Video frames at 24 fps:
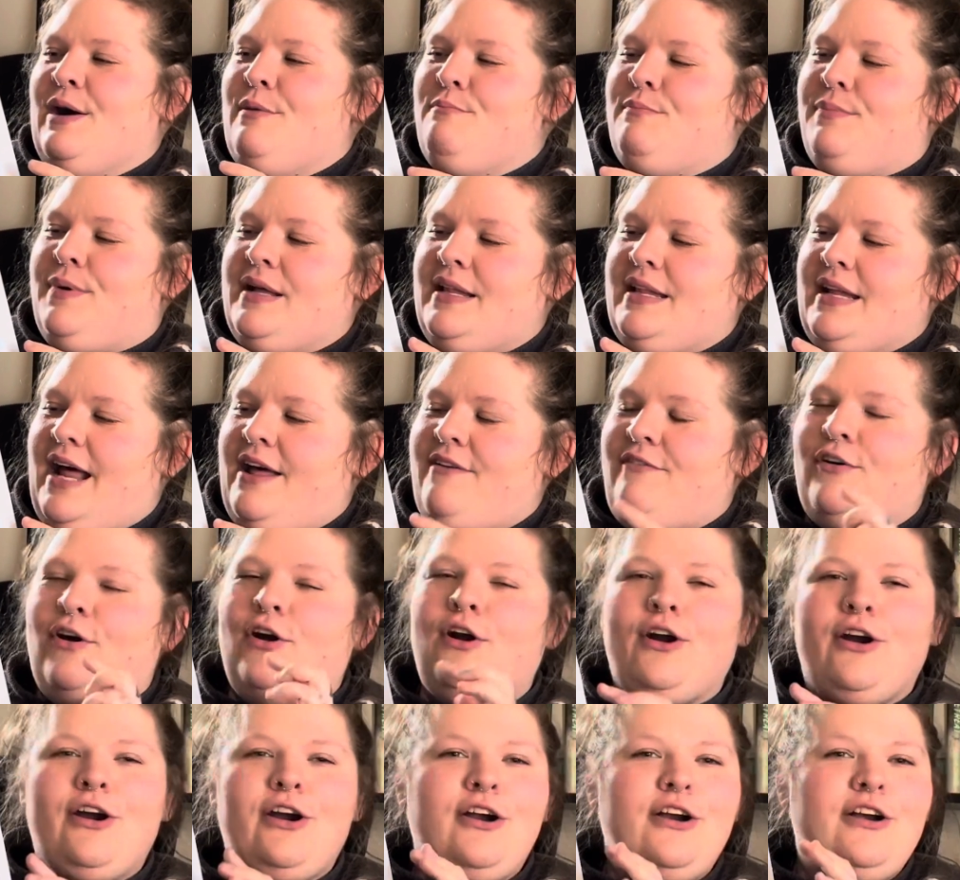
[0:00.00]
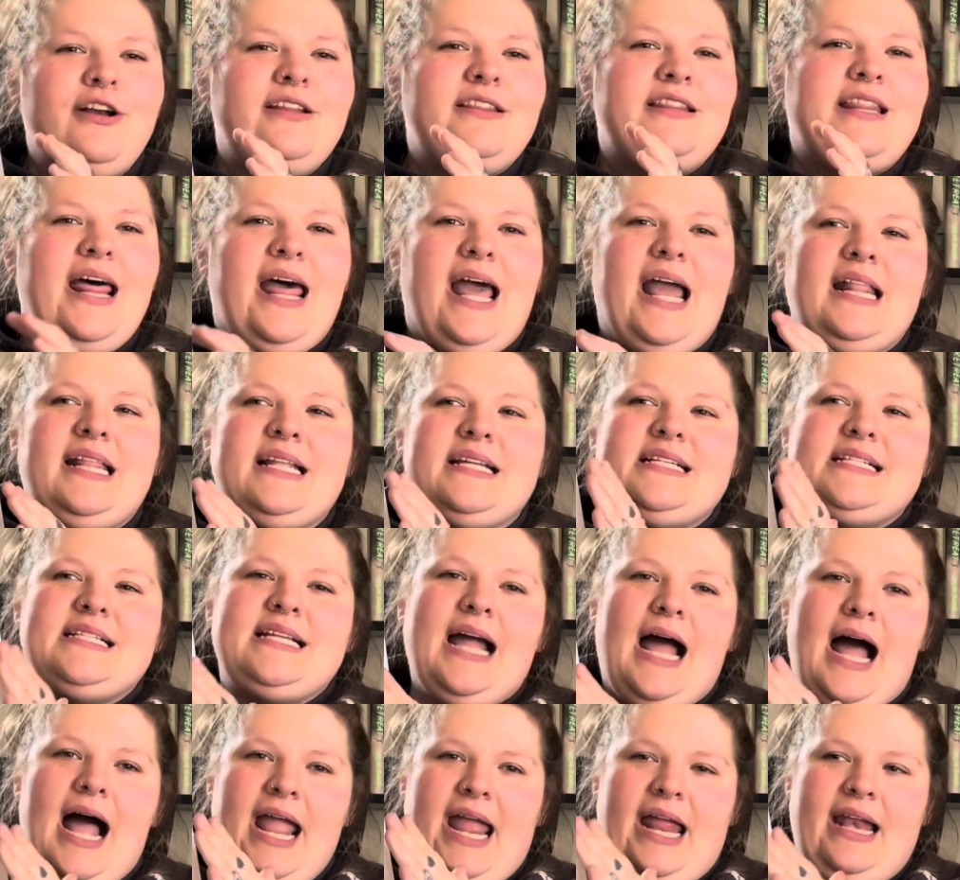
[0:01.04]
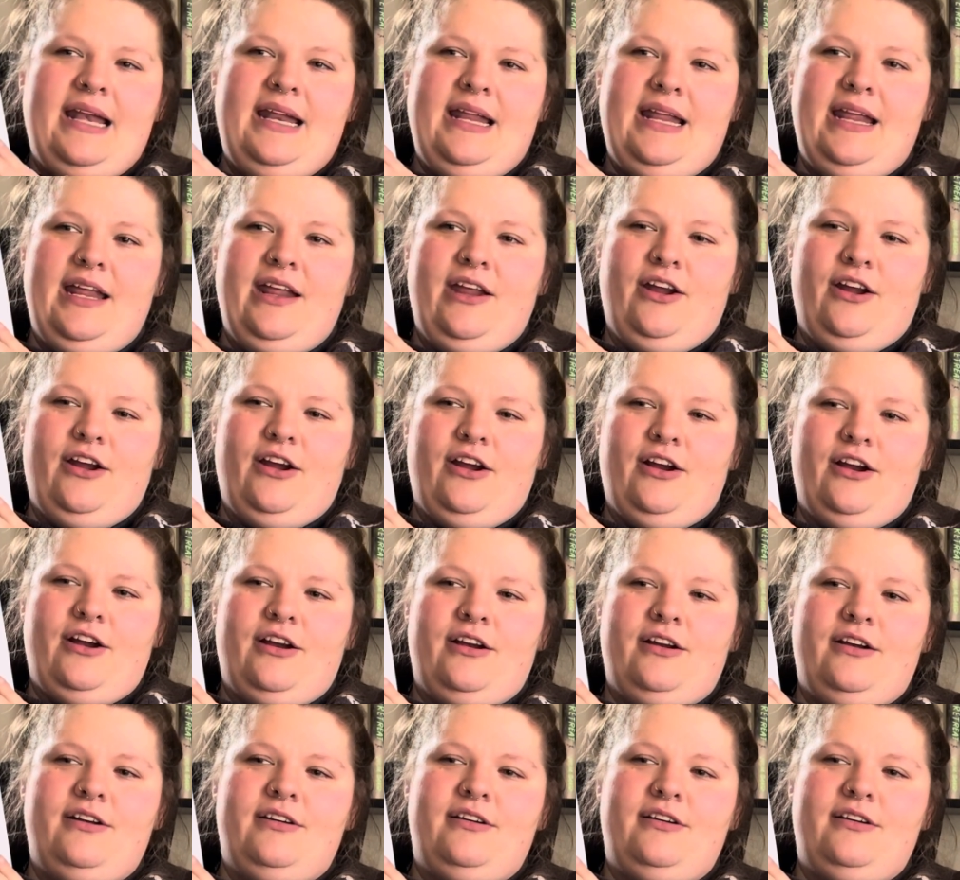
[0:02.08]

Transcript: But I've heard that this guy in here